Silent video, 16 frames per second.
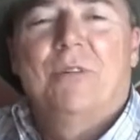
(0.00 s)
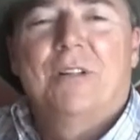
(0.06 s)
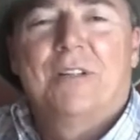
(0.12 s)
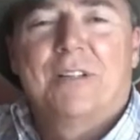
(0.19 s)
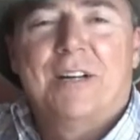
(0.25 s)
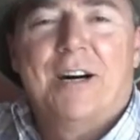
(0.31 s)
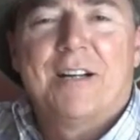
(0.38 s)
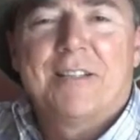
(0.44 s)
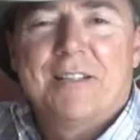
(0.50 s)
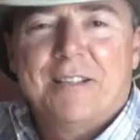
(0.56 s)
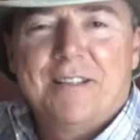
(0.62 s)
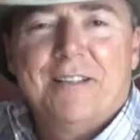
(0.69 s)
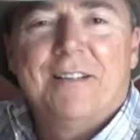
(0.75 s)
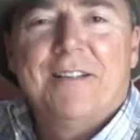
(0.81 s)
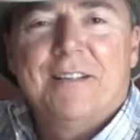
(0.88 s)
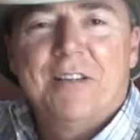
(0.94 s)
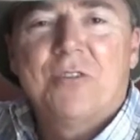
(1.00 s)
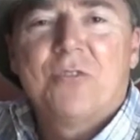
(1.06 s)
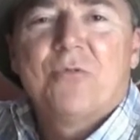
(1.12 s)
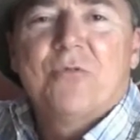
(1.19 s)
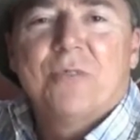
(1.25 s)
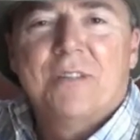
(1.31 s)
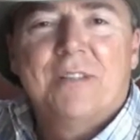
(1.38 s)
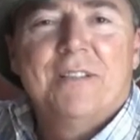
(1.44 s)
Well, Dazi, uh,
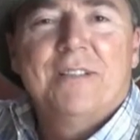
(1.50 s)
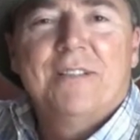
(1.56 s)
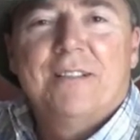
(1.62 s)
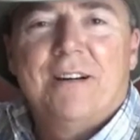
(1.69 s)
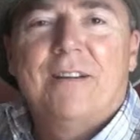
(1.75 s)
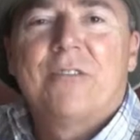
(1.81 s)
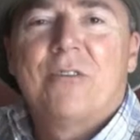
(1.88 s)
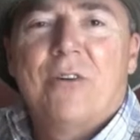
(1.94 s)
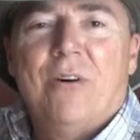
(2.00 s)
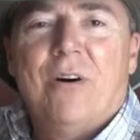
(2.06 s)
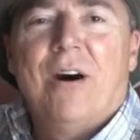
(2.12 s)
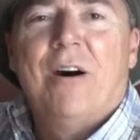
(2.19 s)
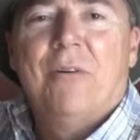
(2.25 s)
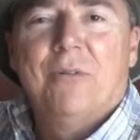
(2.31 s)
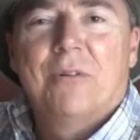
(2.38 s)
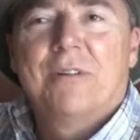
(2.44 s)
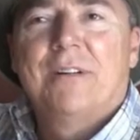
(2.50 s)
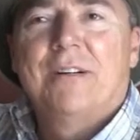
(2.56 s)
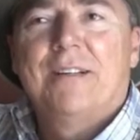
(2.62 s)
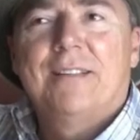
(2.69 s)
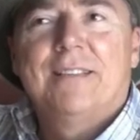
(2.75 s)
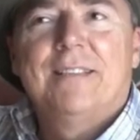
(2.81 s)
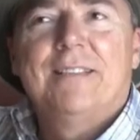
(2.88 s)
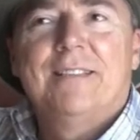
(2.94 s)
Giskuva, uh, Honor
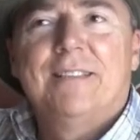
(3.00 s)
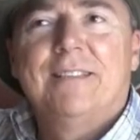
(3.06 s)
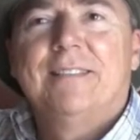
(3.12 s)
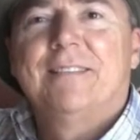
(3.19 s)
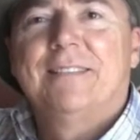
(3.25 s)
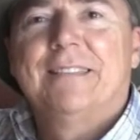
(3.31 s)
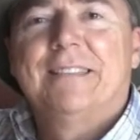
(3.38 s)
Awaka.